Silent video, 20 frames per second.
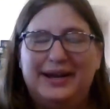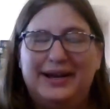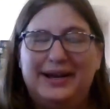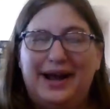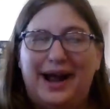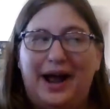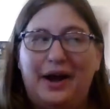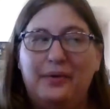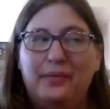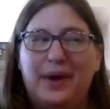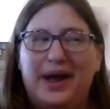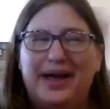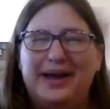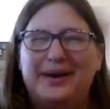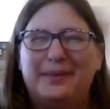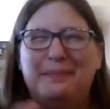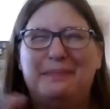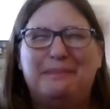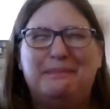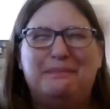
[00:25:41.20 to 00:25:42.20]
I
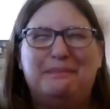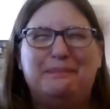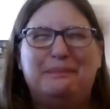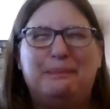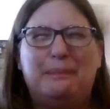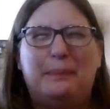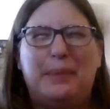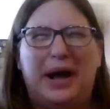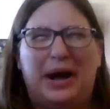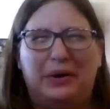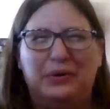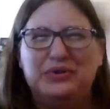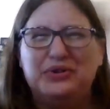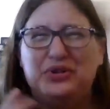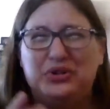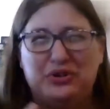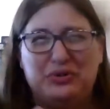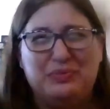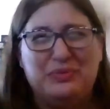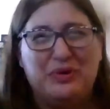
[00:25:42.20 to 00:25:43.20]
read about
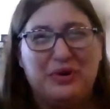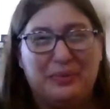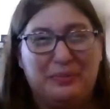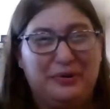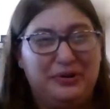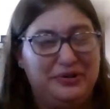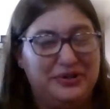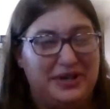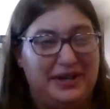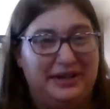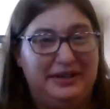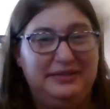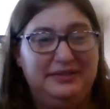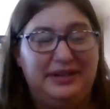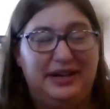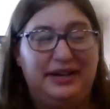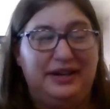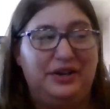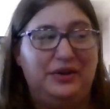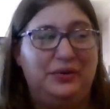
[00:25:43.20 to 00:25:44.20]
2%
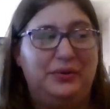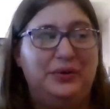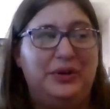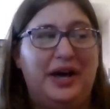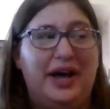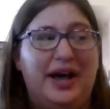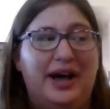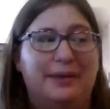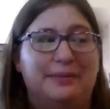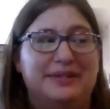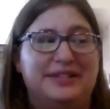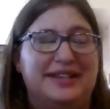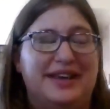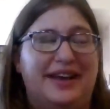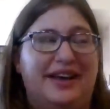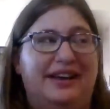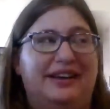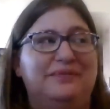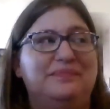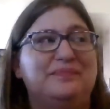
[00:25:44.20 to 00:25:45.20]
in Hula
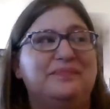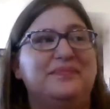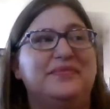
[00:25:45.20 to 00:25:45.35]
Homicide.